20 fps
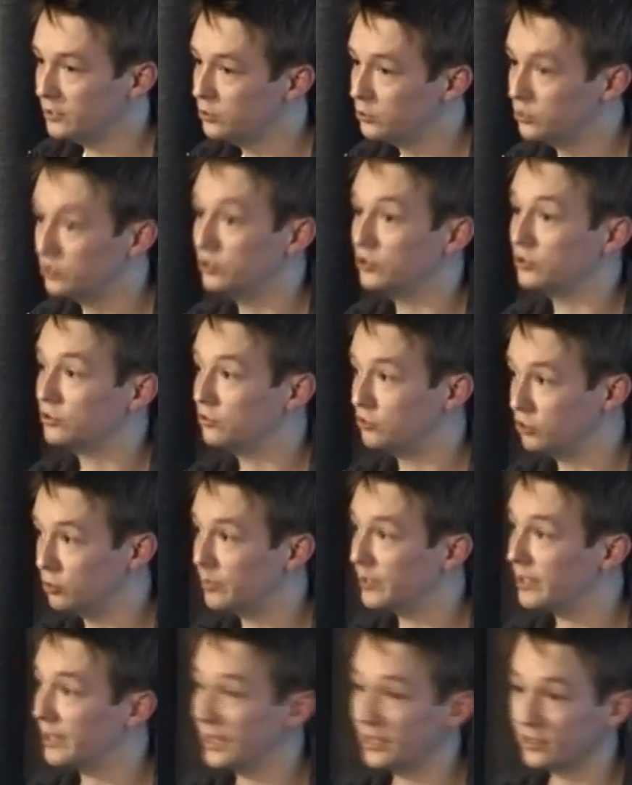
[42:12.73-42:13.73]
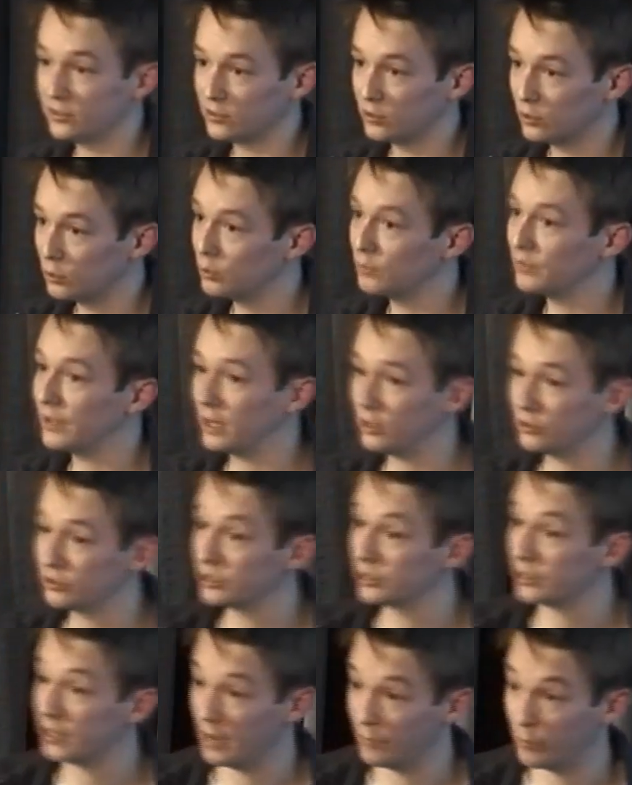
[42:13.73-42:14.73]
You should just duplicate all of that
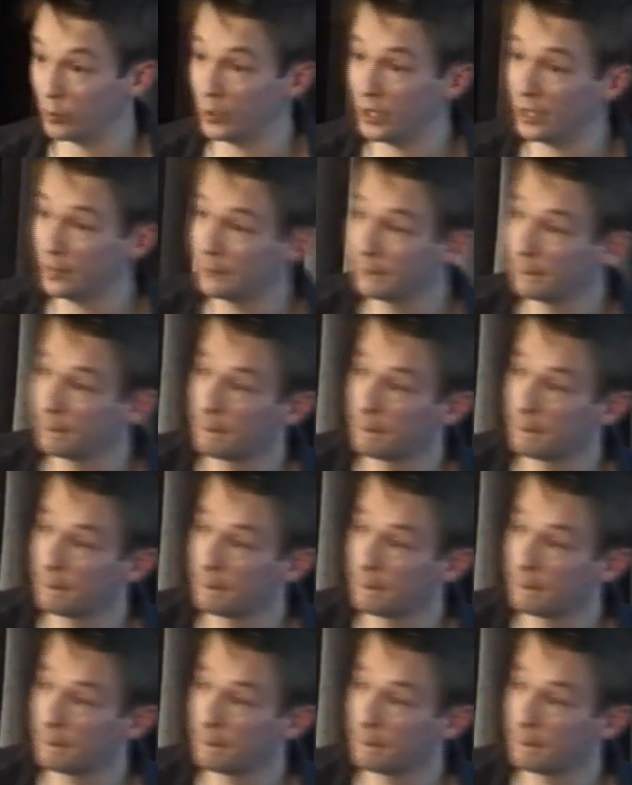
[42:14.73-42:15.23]
logic everywhere.